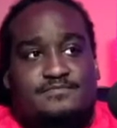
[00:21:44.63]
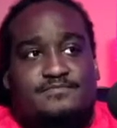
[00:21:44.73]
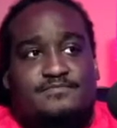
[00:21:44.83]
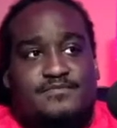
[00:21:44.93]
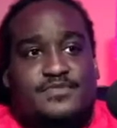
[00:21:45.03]

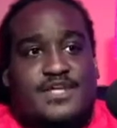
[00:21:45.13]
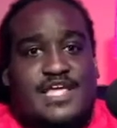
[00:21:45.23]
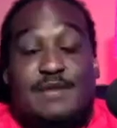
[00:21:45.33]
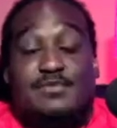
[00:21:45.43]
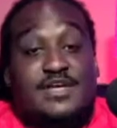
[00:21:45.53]
Mm-hmm.
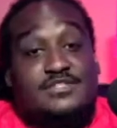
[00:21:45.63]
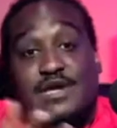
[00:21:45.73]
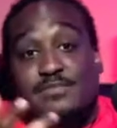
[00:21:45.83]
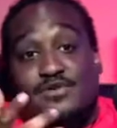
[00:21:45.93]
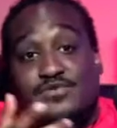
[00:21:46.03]
Yeah,
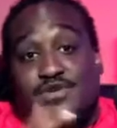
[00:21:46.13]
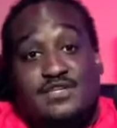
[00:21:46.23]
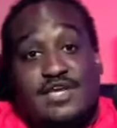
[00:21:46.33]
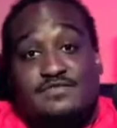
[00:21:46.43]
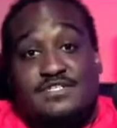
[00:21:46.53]
I've been doing
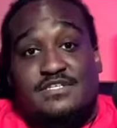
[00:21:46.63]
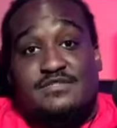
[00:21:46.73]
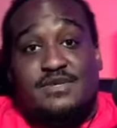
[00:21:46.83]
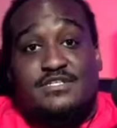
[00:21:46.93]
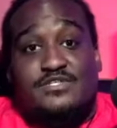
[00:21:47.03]
it ever
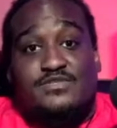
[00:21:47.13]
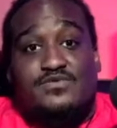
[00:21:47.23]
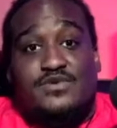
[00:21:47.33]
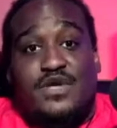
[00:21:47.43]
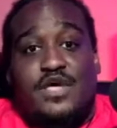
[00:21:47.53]
since, man. Just
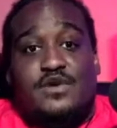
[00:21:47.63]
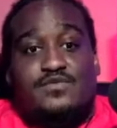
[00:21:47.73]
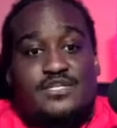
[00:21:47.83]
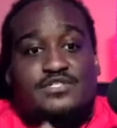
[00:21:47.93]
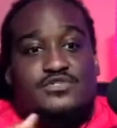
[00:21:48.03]
doing
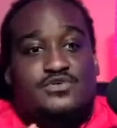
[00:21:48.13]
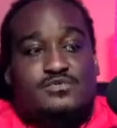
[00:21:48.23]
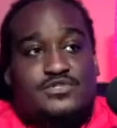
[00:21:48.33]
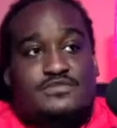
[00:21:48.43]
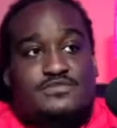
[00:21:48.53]

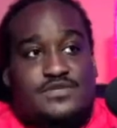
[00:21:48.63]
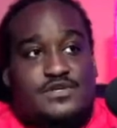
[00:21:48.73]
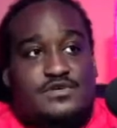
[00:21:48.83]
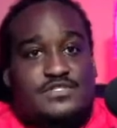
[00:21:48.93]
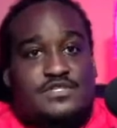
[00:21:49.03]
music
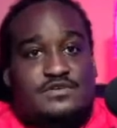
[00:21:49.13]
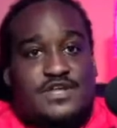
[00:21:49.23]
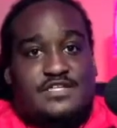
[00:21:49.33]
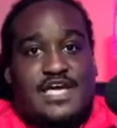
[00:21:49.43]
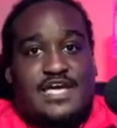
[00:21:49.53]
videos and stuff
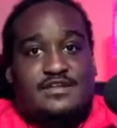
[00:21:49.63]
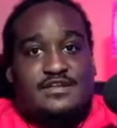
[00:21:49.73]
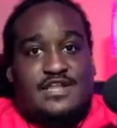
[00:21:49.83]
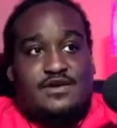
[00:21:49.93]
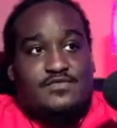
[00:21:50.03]
like that.
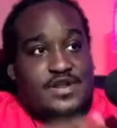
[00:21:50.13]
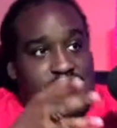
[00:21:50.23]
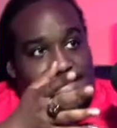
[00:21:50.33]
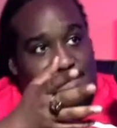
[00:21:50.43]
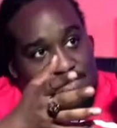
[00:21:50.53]
Like around the
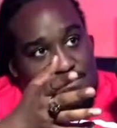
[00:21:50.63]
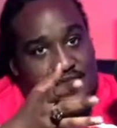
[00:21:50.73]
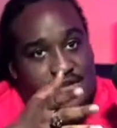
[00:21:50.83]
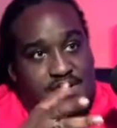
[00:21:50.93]
time we met,